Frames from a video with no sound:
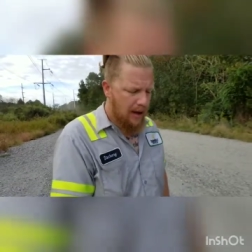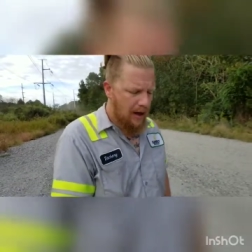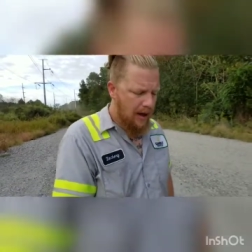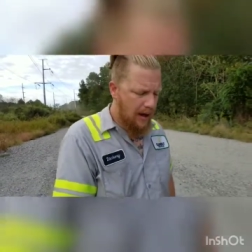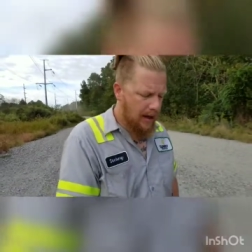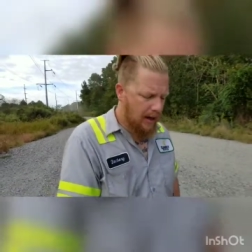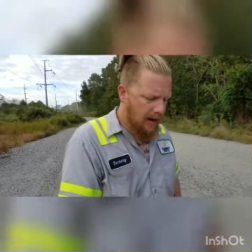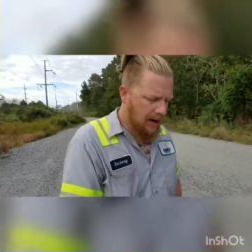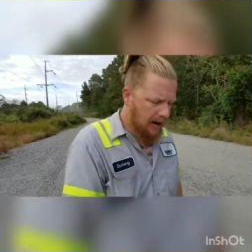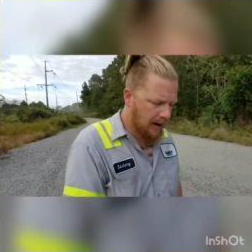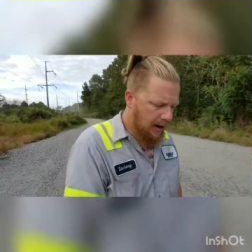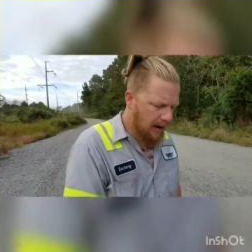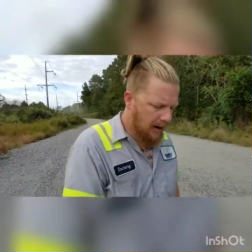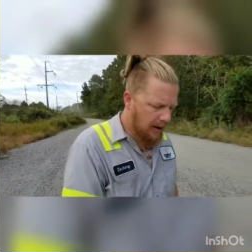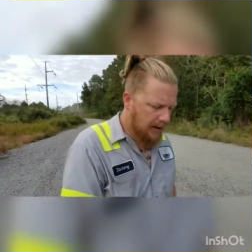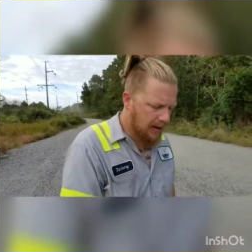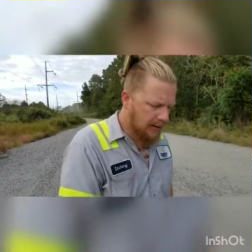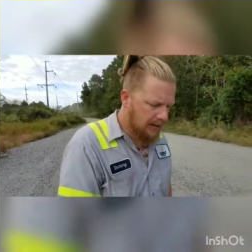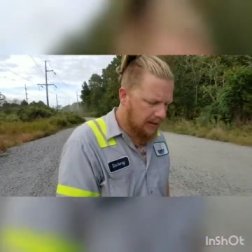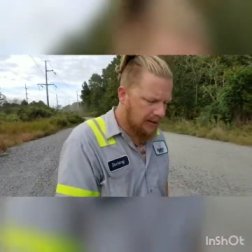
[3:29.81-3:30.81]
And
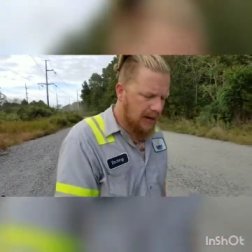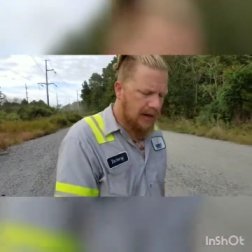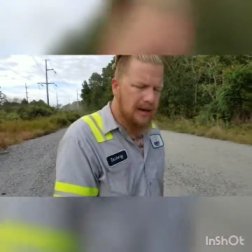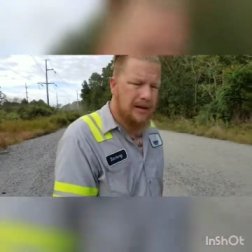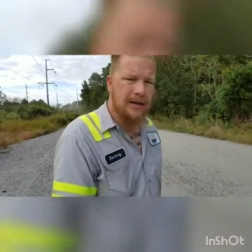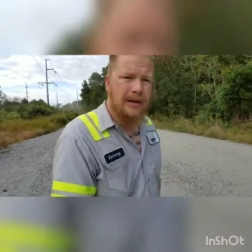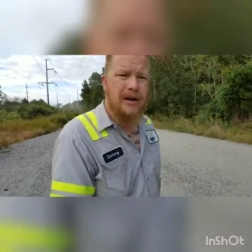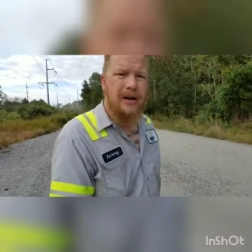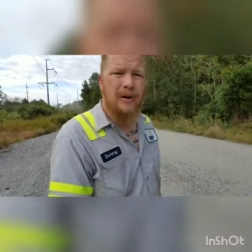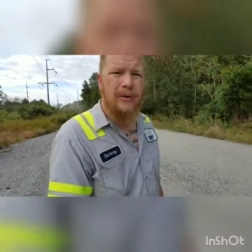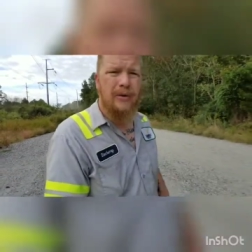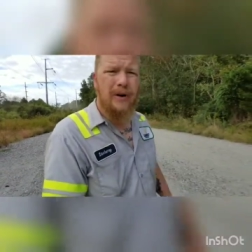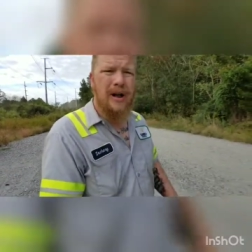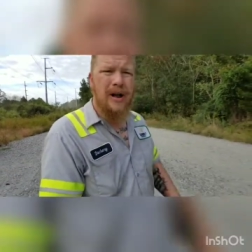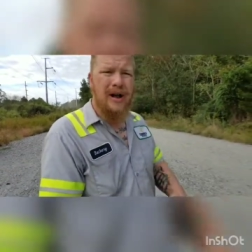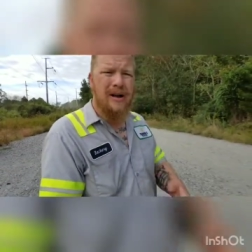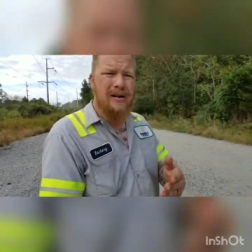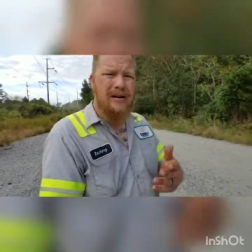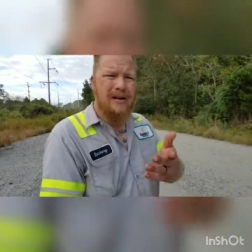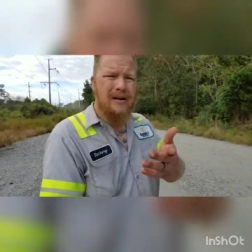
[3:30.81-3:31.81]
he said, you know
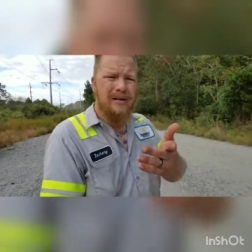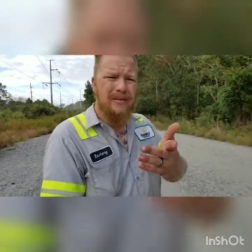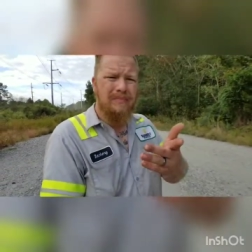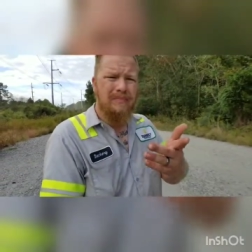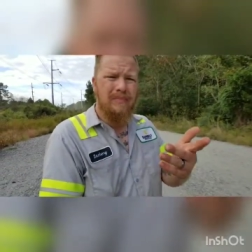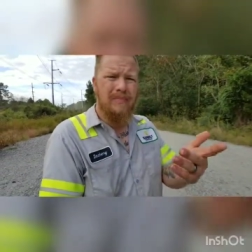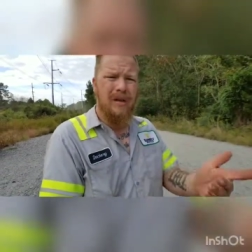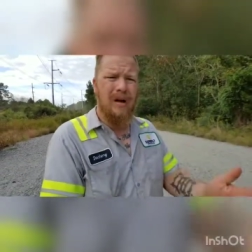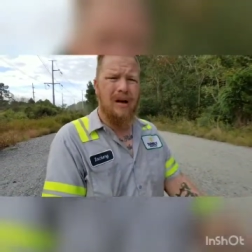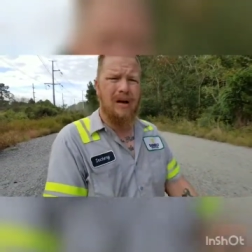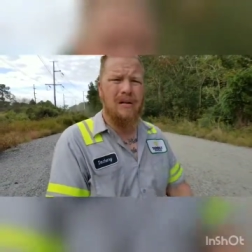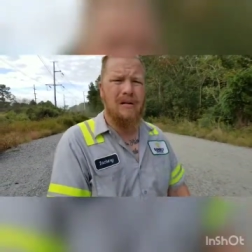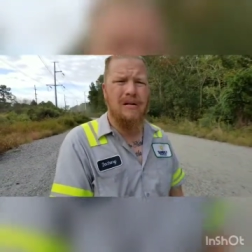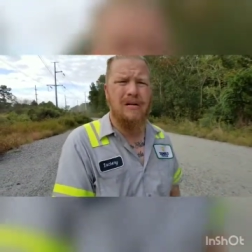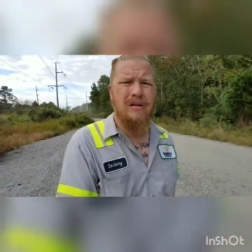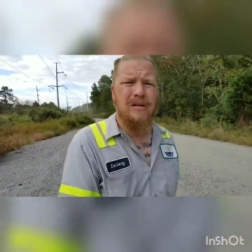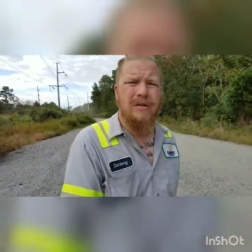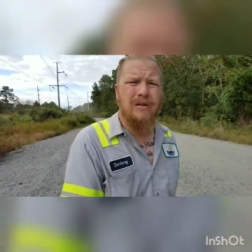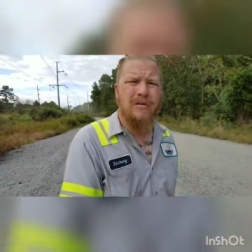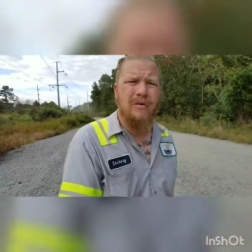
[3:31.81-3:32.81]
what, I
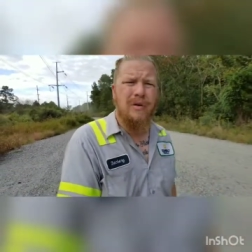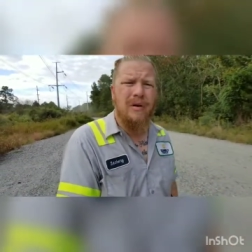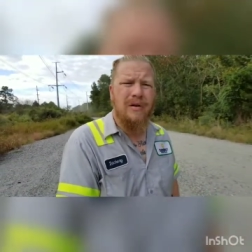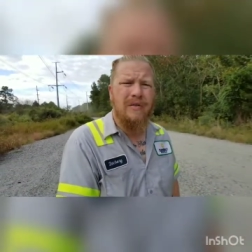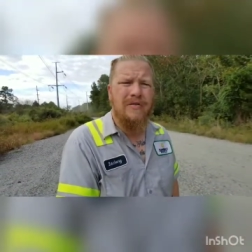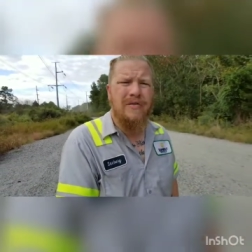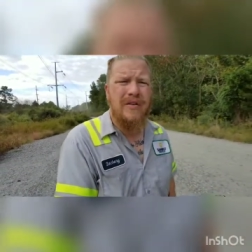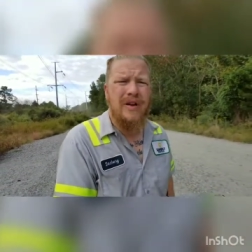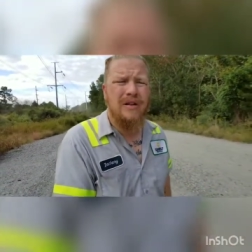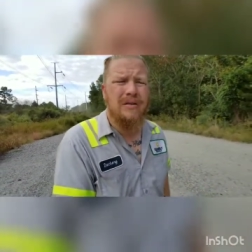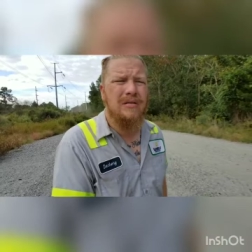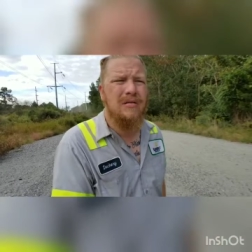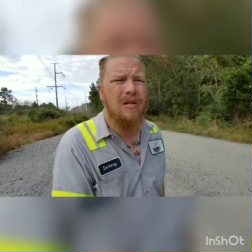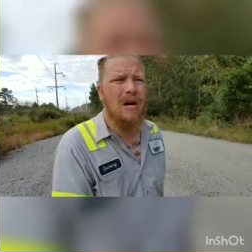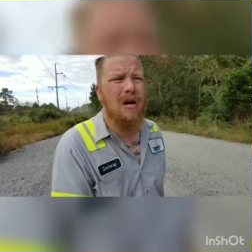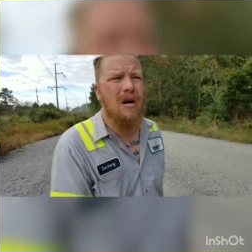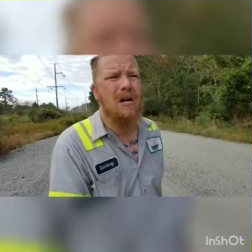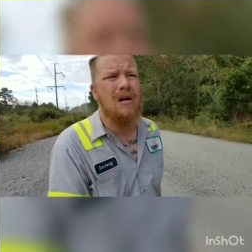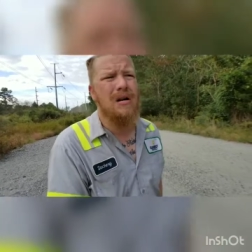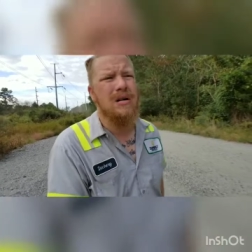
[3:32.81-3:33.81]
heard you fix
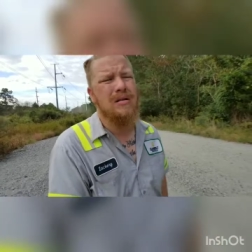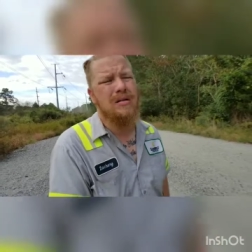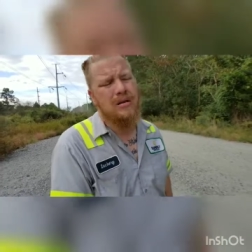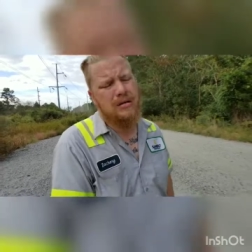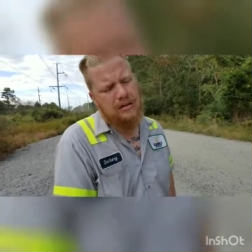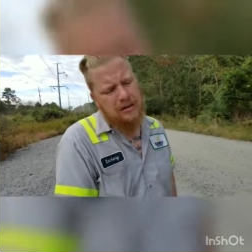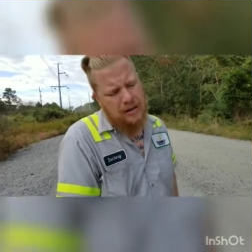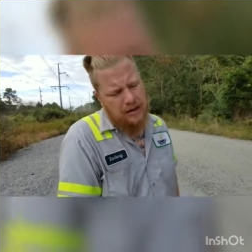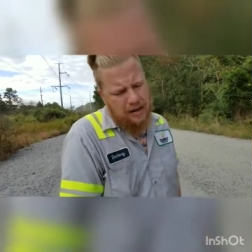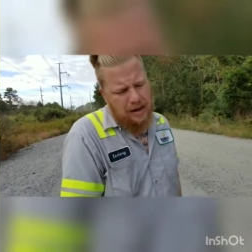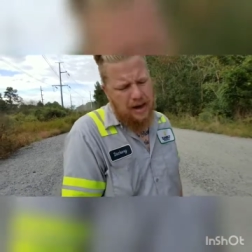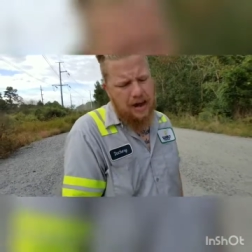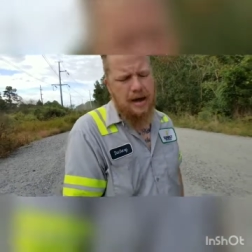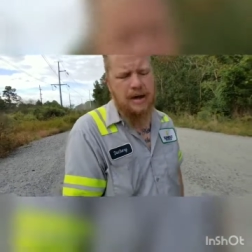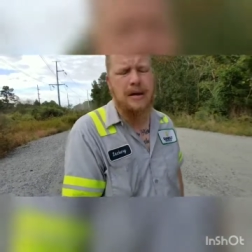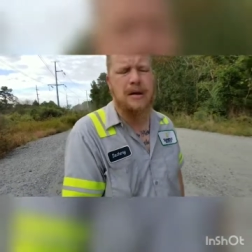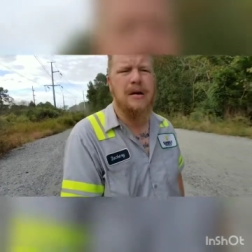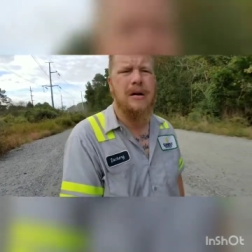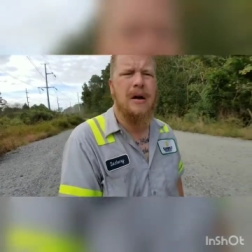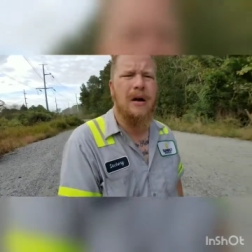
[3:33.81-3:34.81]
cars. I said, yeah,
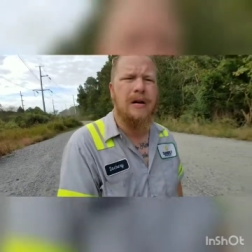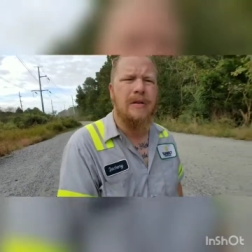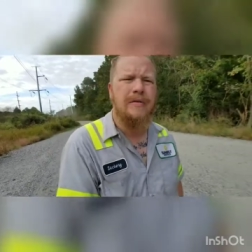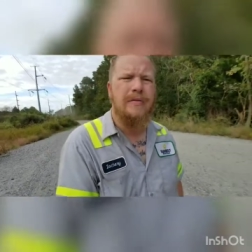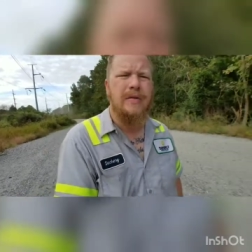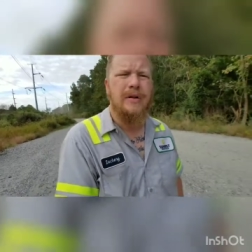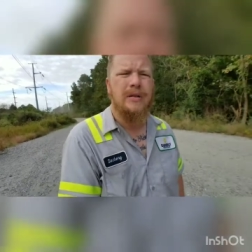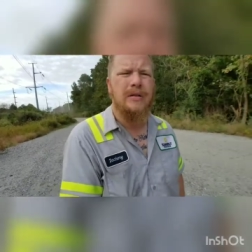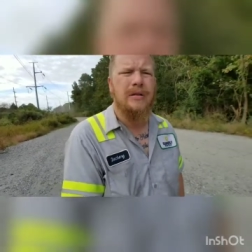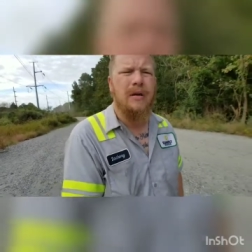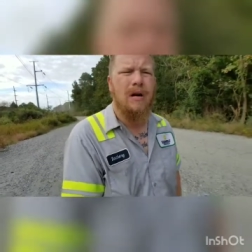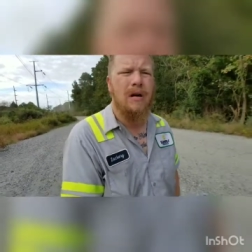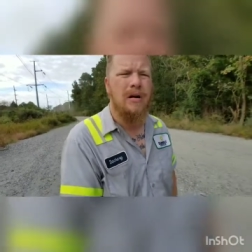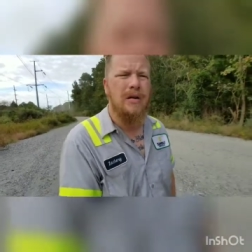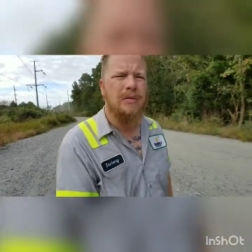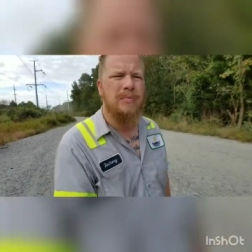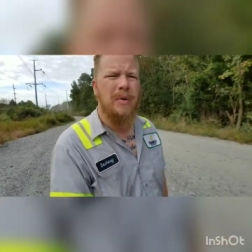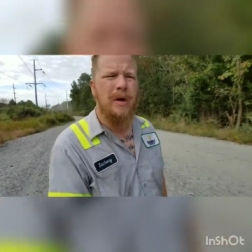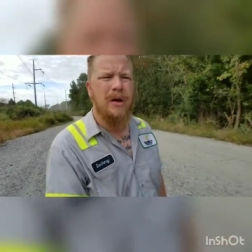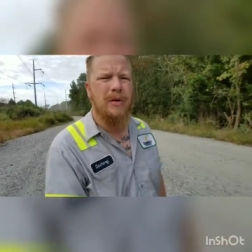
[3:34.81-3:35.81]
you know, I fix
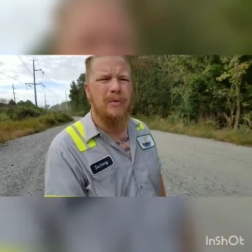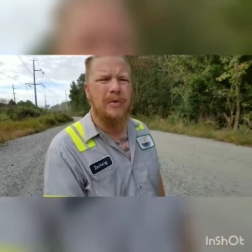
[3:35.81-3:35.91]
cars, man.